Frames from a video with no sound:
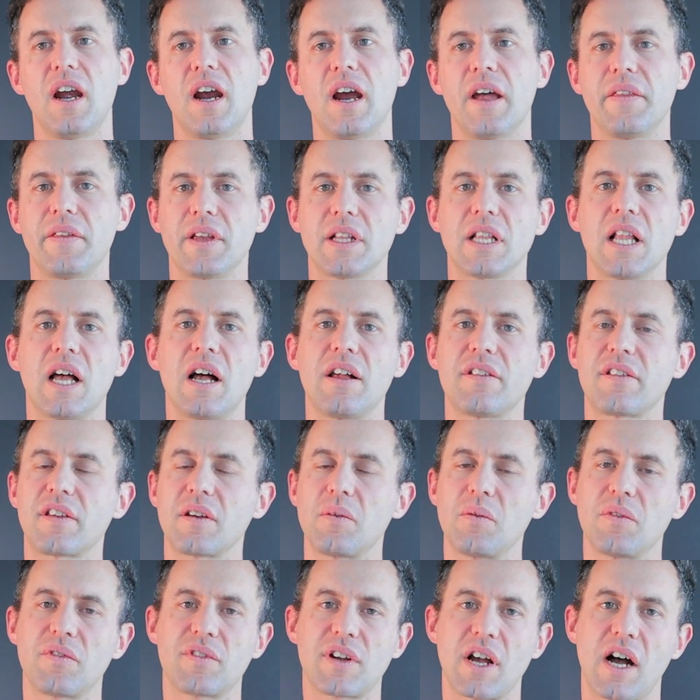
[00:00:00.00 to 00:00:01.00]
And then lastly,
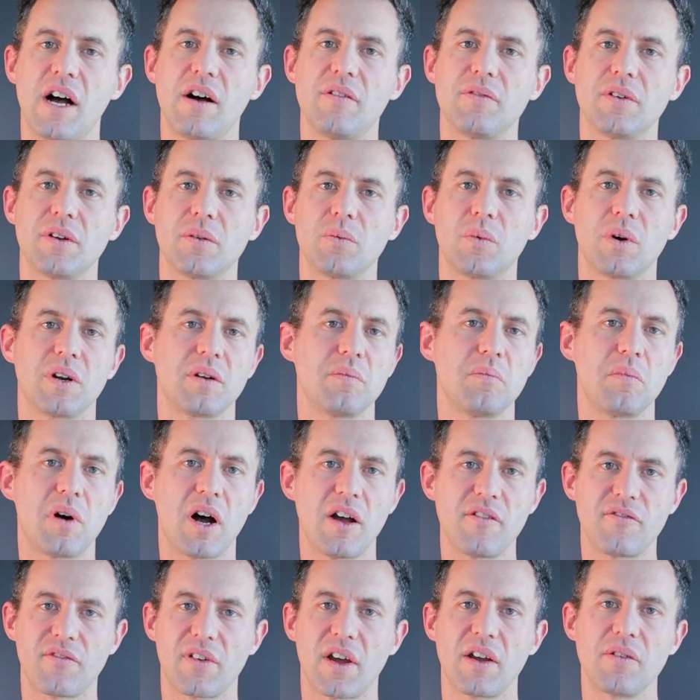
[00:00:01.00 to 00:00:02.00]
we've covered one of
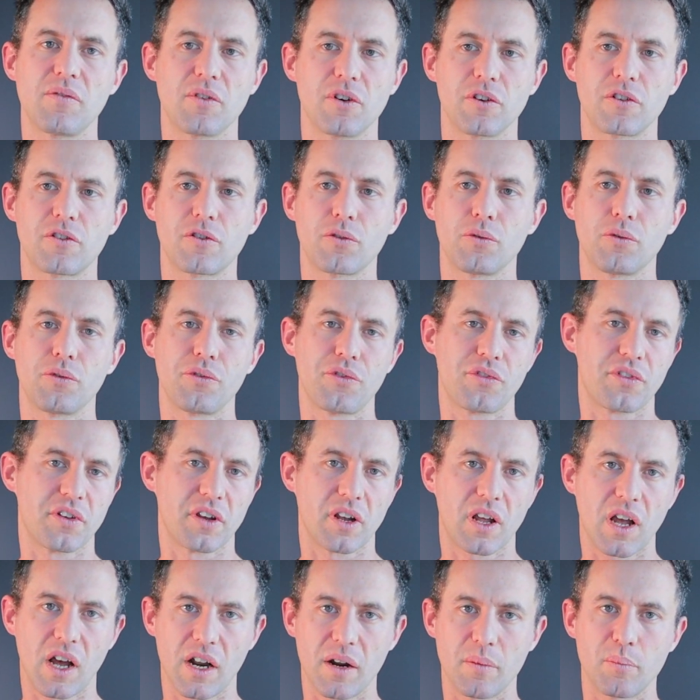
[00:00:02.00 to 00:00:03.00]
my favorite tools
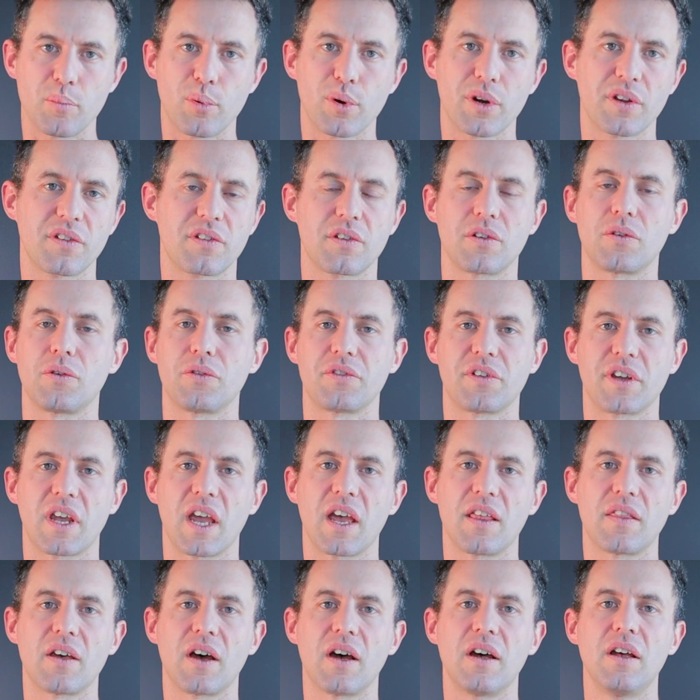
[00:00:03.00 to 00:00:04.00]
that kind of brings it all
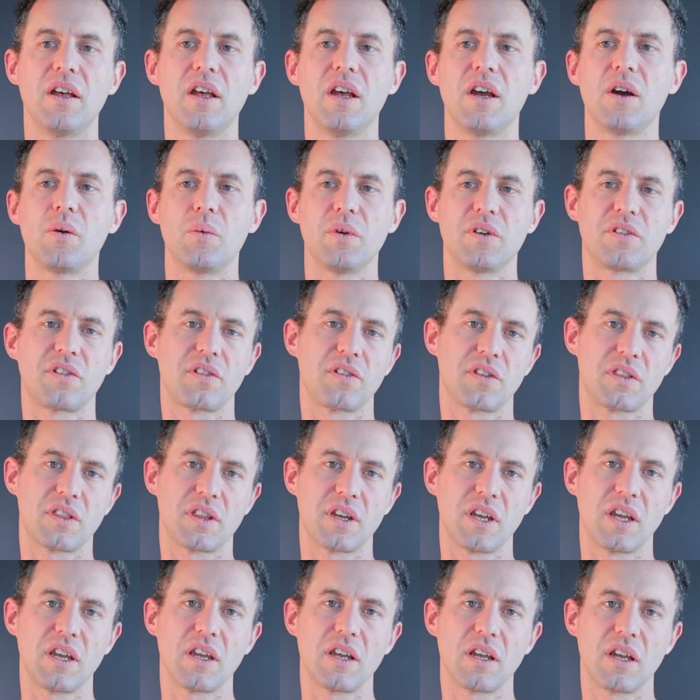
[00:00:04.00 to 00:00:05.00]
together, which is
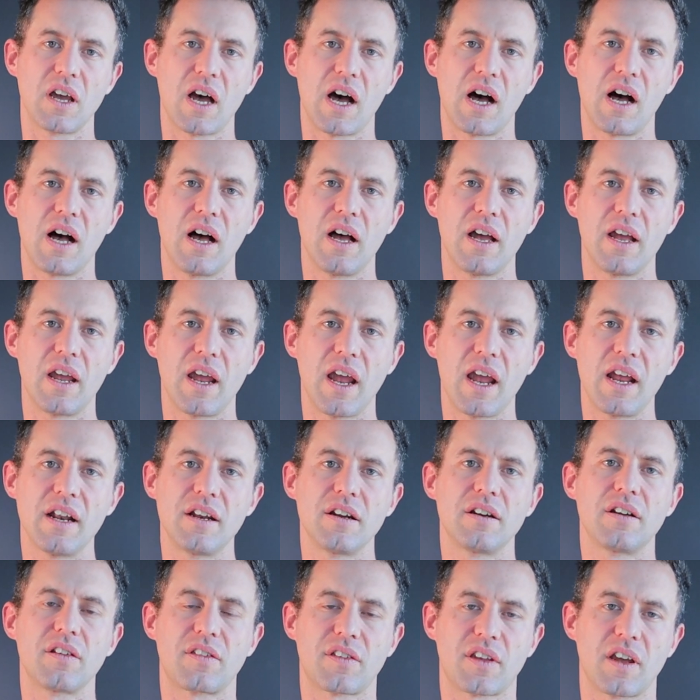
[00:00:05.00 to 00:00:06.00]
the end
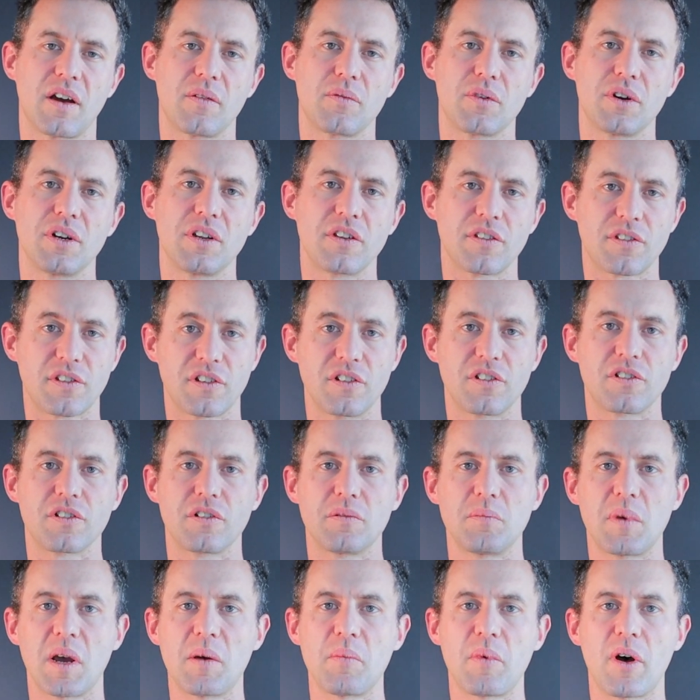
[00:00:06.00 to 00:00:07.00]
of discovery
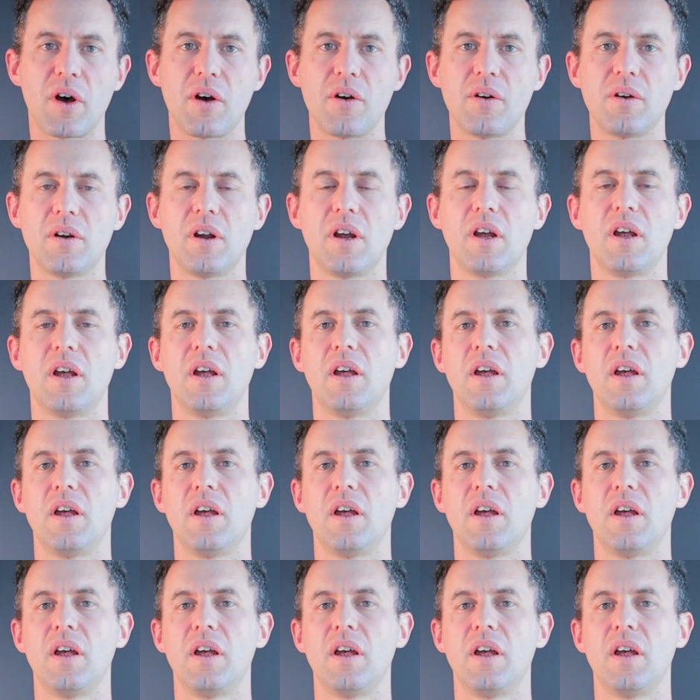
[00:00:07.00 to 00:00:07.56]
decision memo.